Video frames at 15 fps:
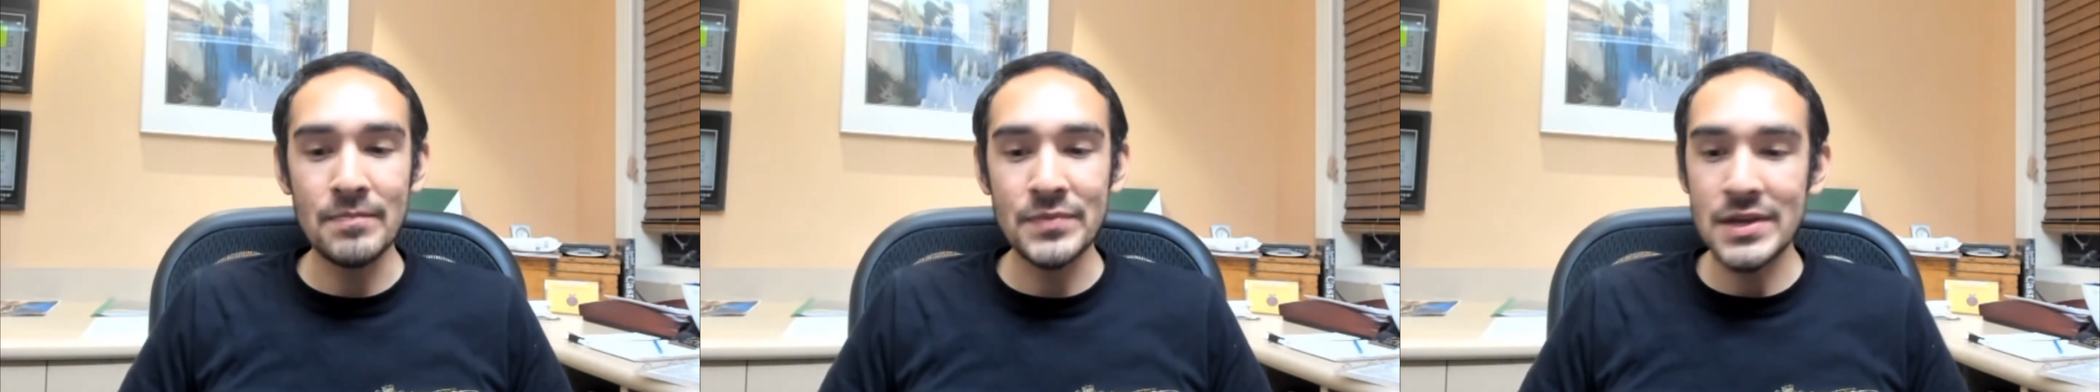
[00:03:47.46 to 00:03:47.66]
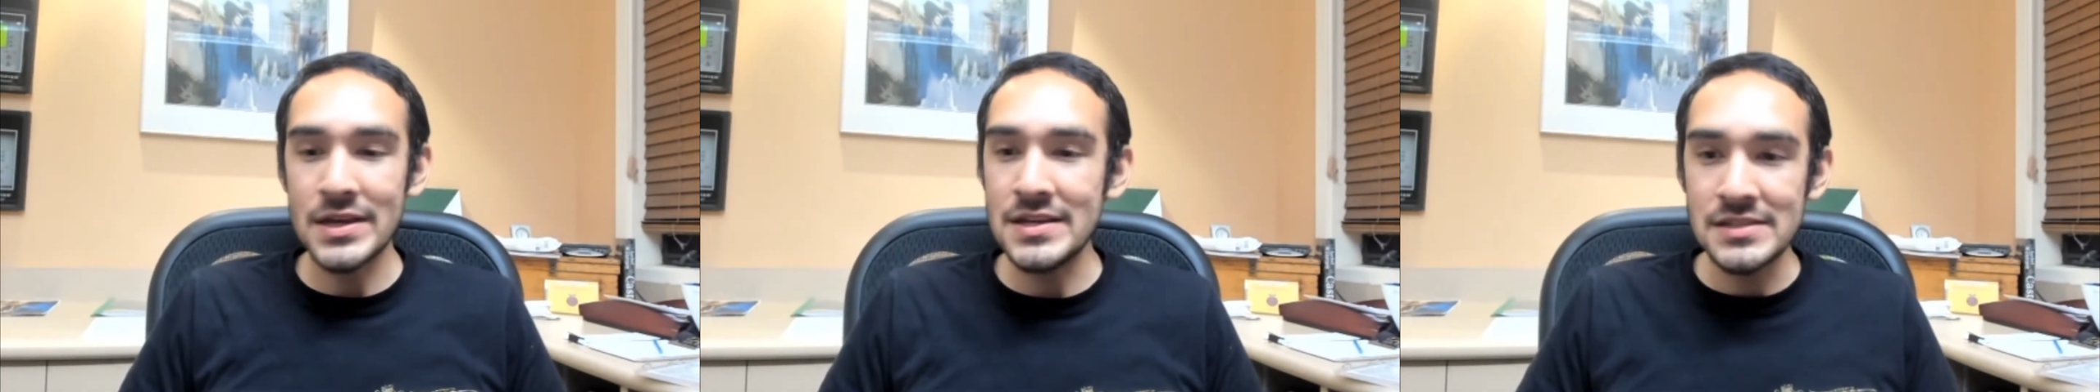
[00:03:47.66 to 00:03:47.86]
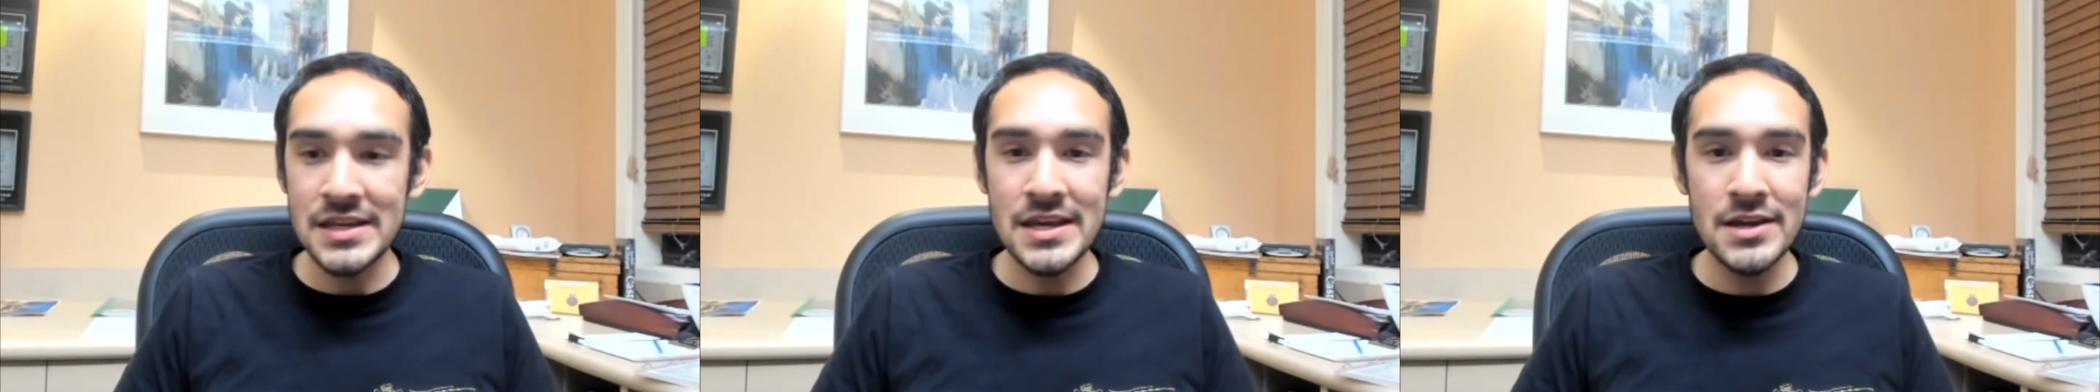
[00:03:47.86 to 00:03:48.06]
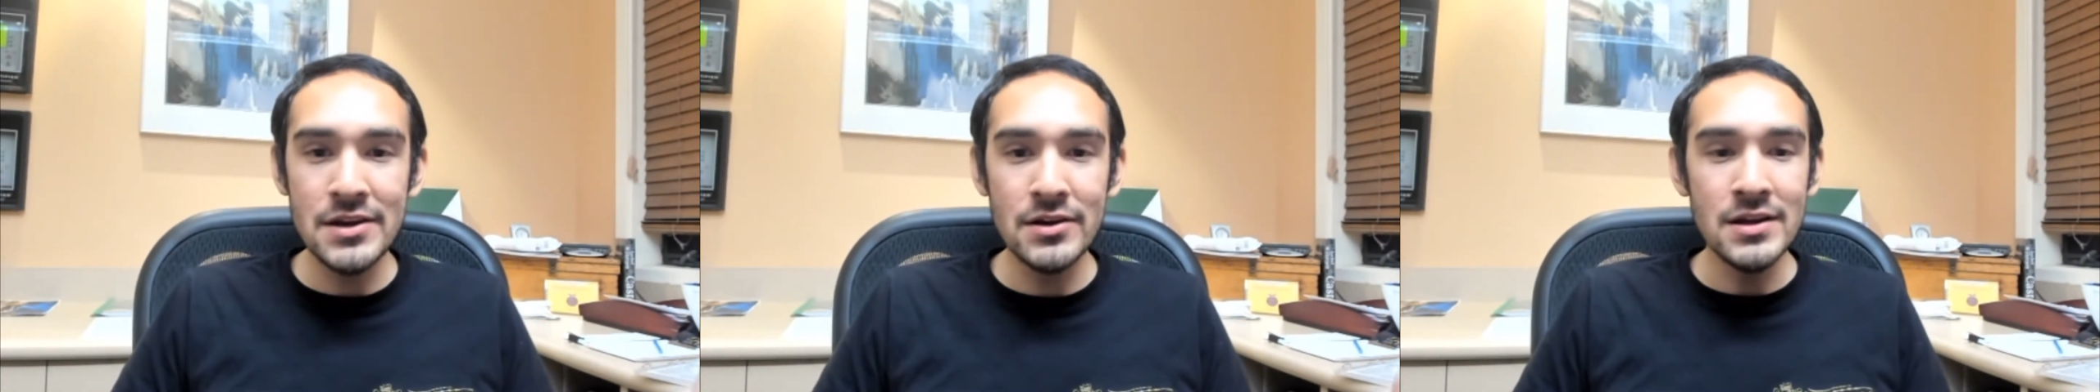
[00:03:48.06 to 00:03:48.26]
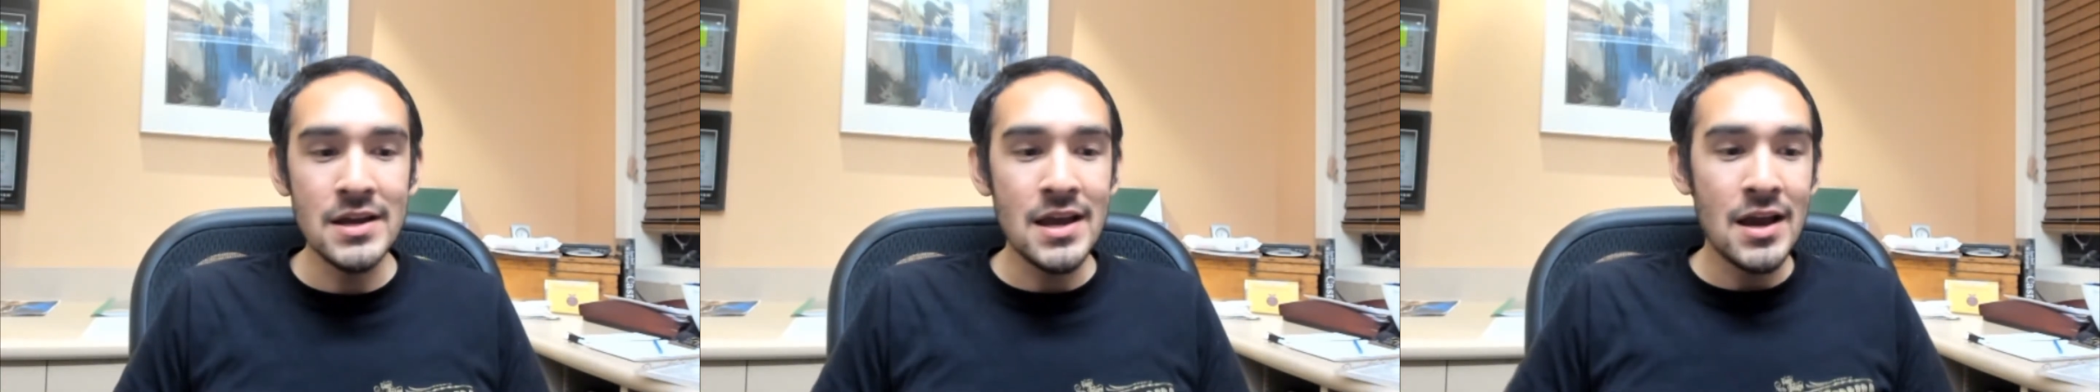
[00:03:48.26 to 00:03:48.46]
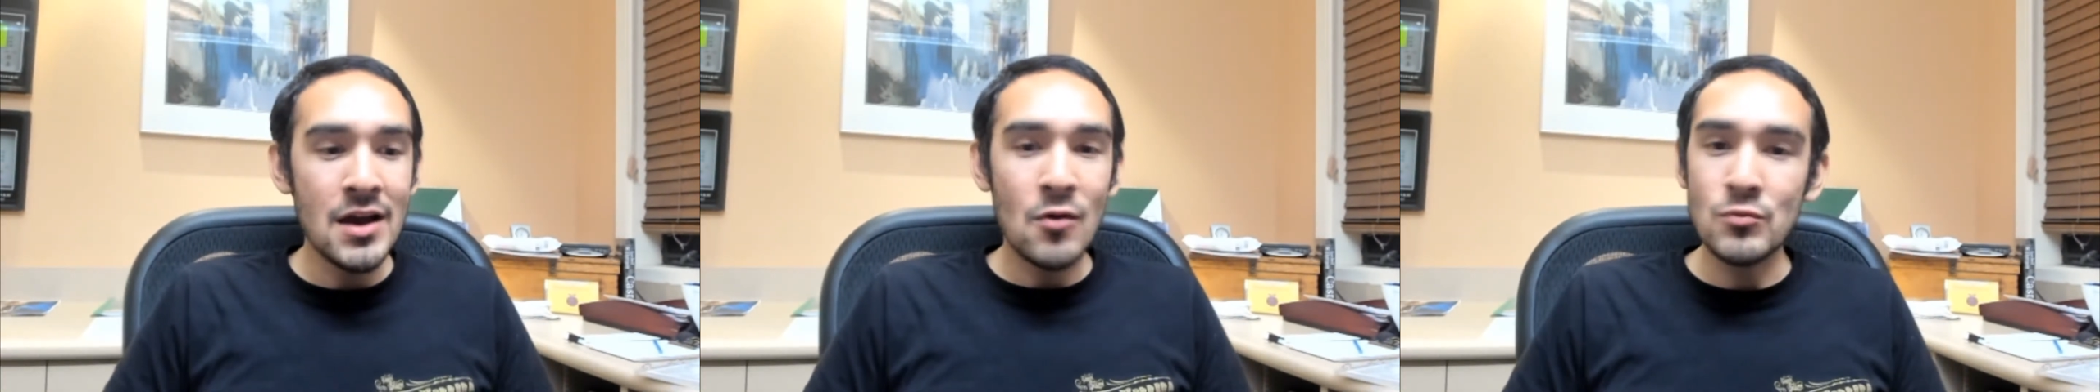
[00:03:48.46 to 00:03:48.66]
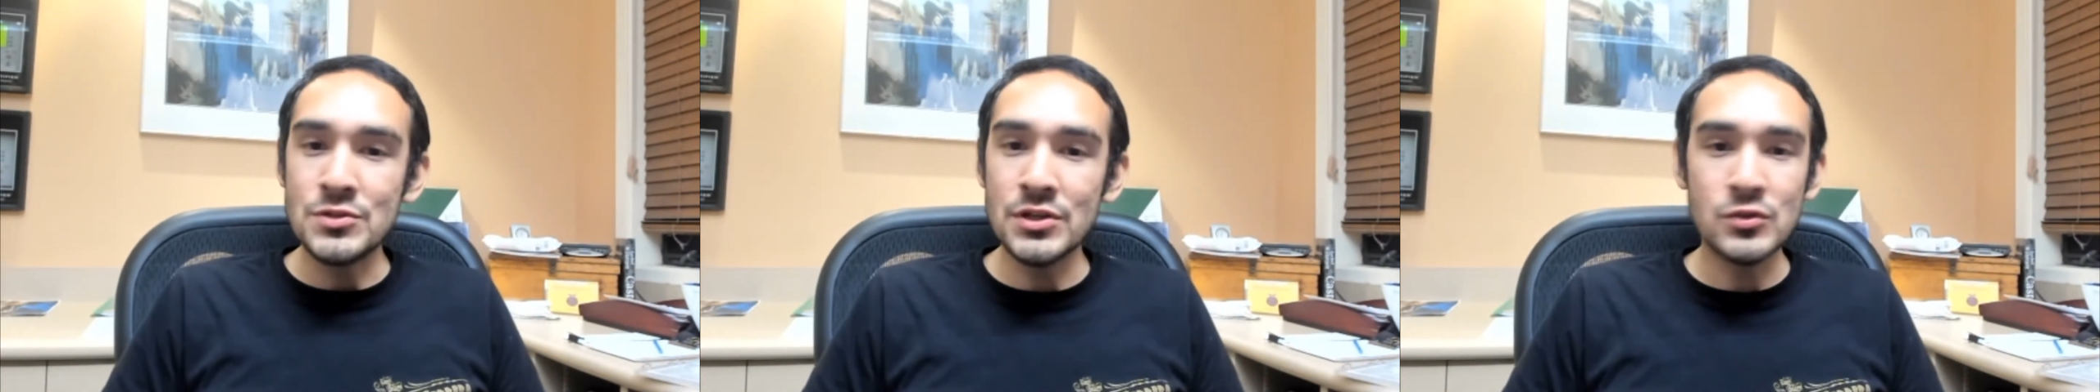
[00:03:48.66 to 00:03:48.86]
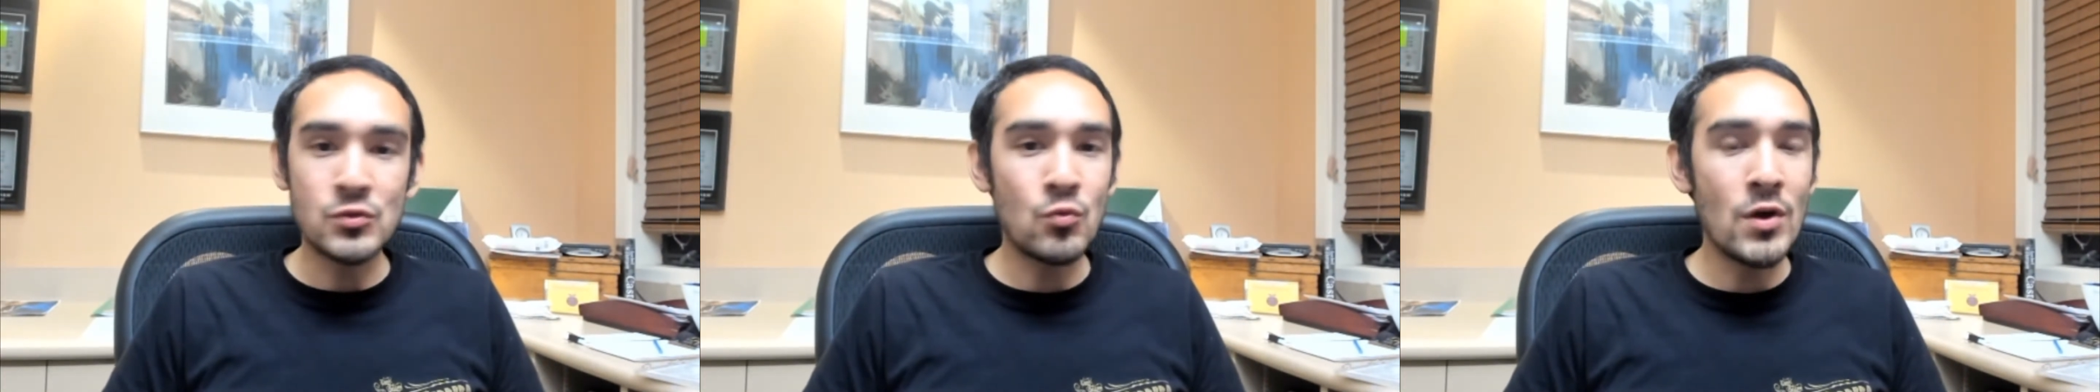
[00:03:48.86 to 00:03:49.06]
He's here, just